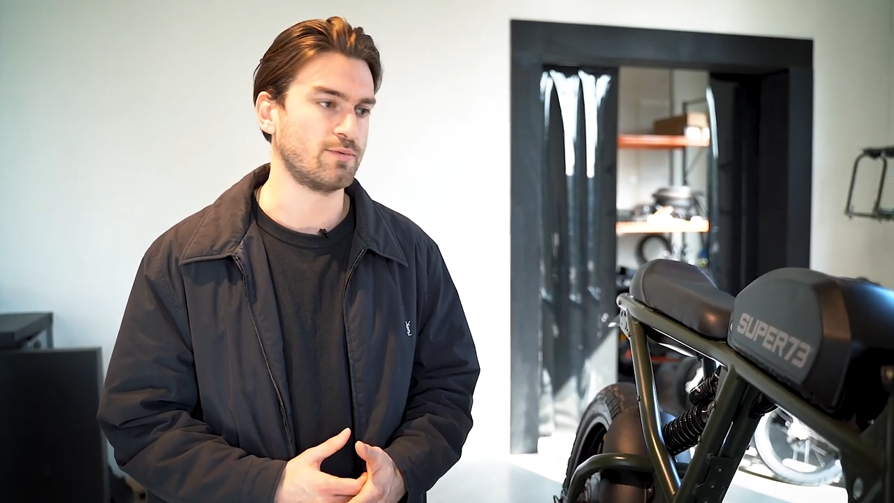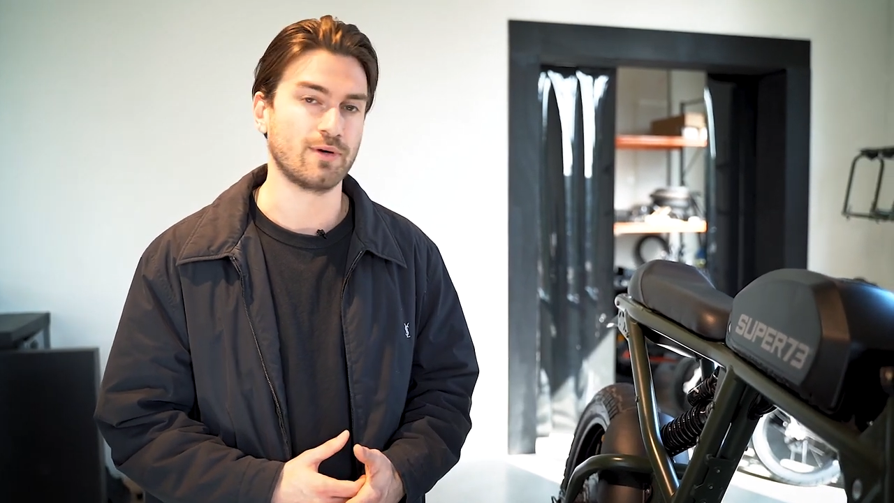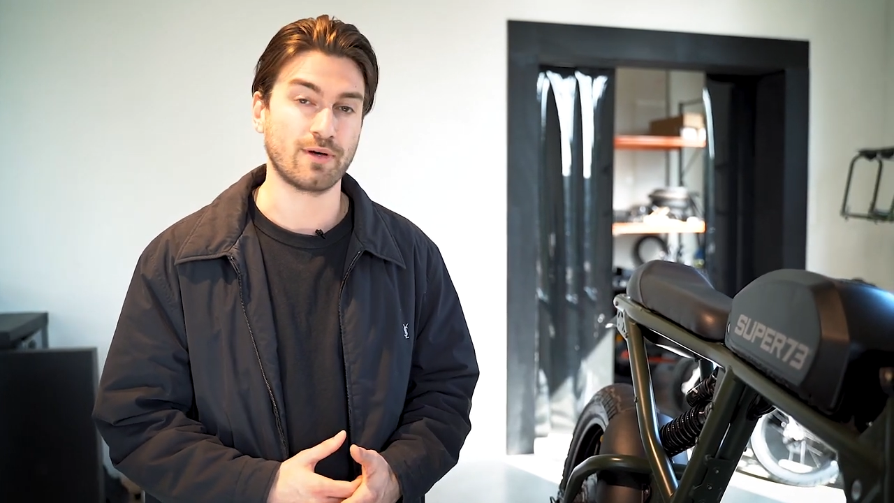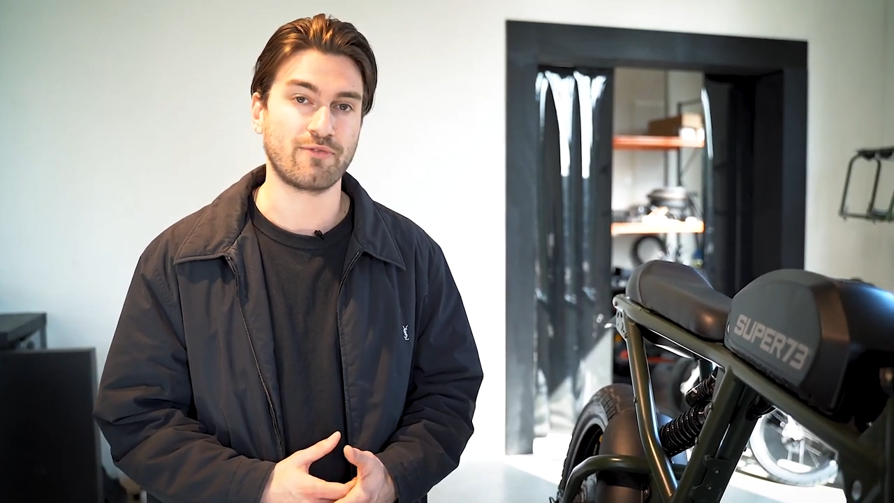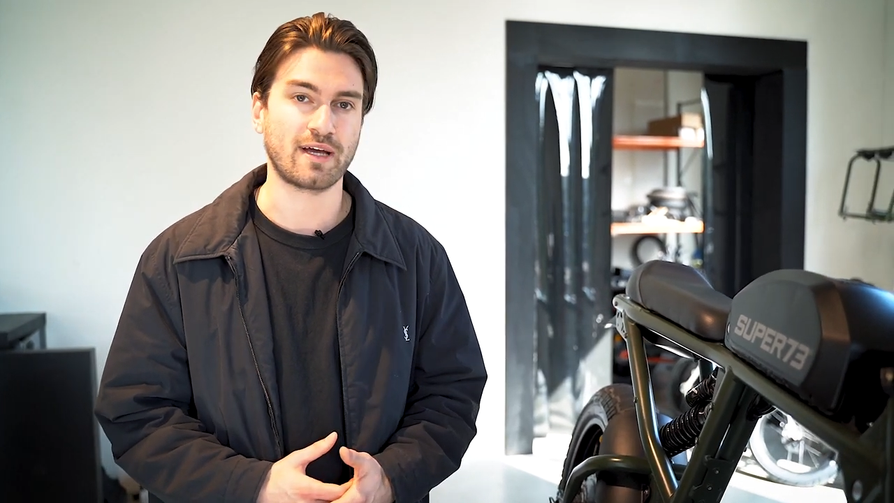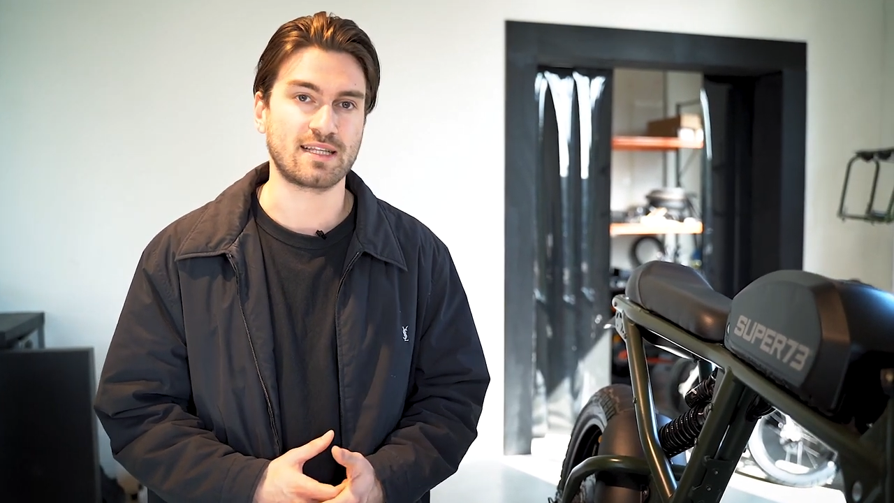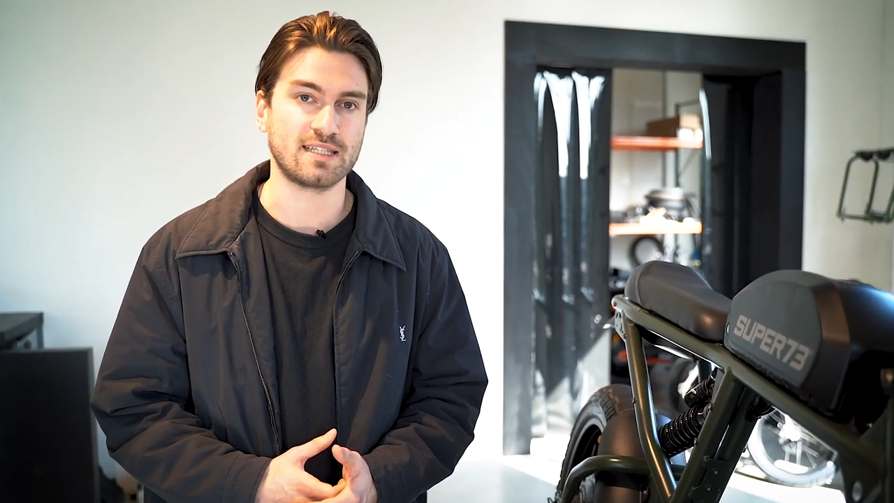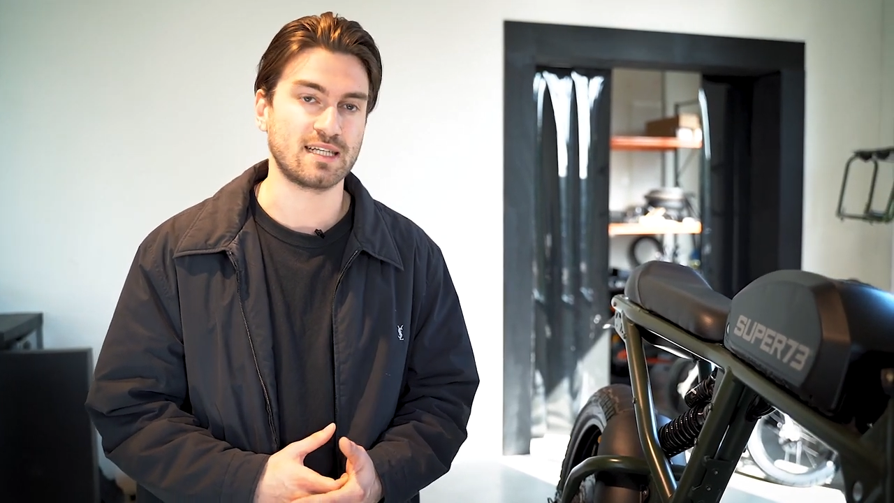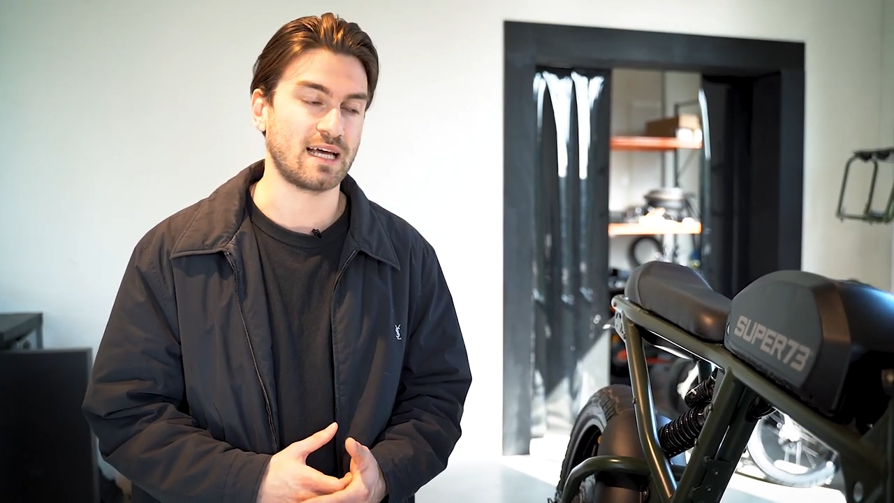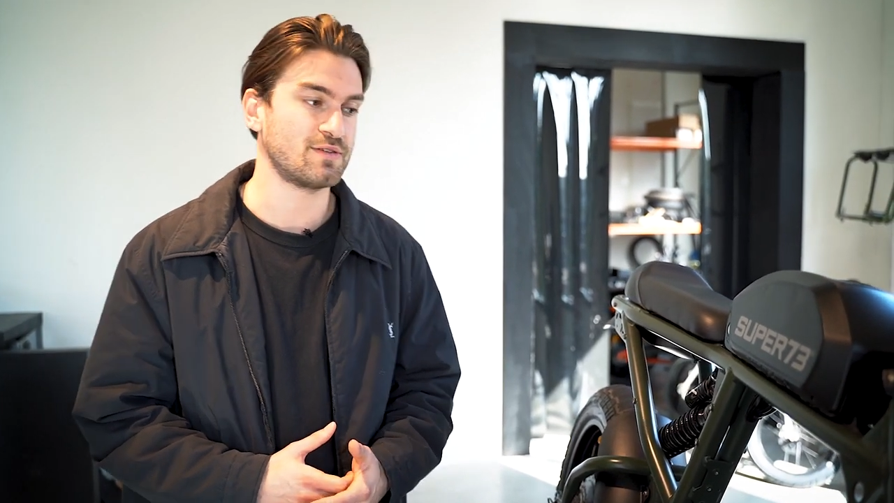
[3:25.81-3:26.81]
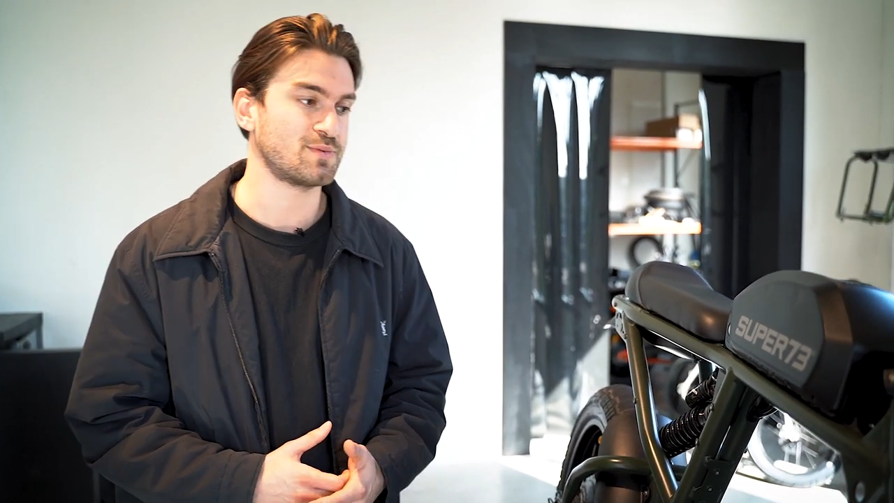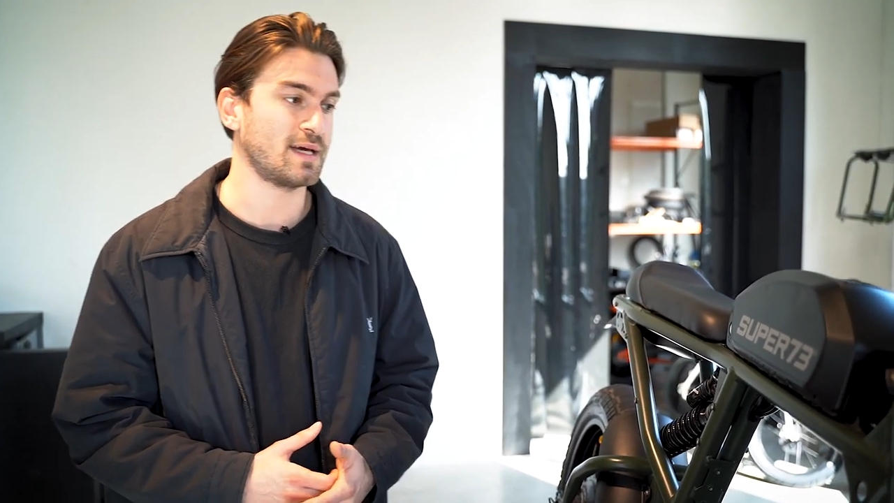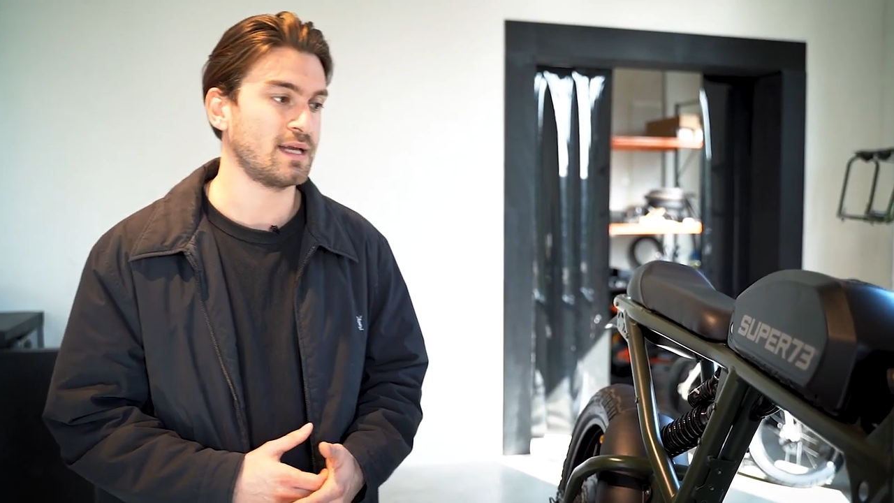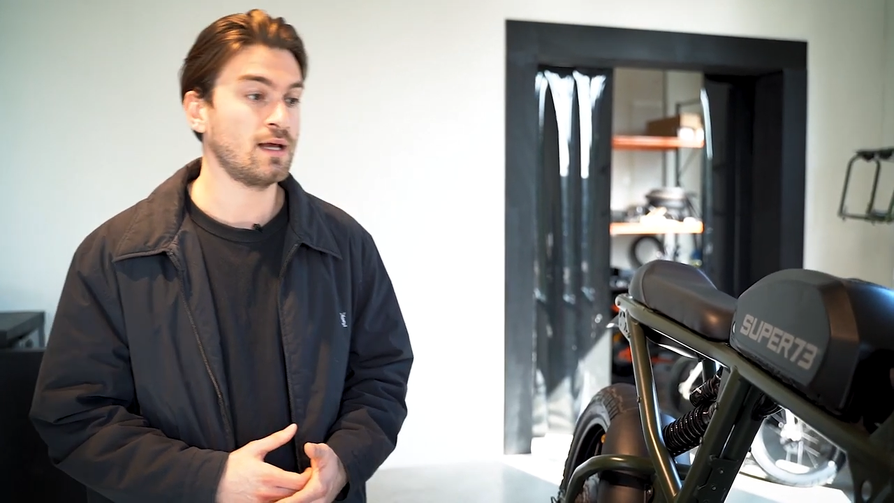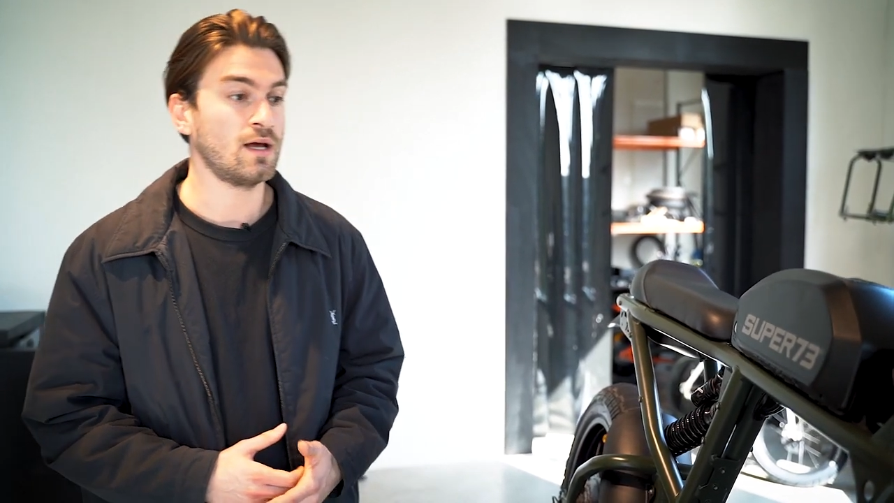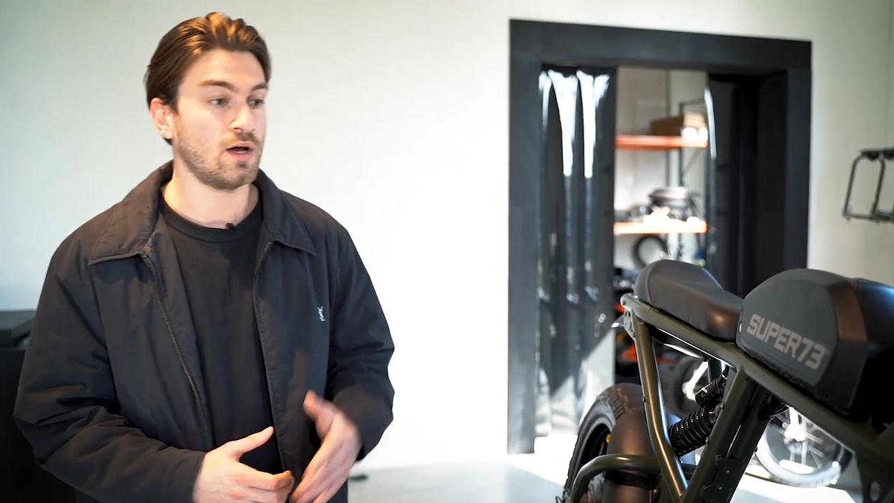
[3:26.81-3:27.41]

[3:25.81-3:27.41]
will affect its lifespan.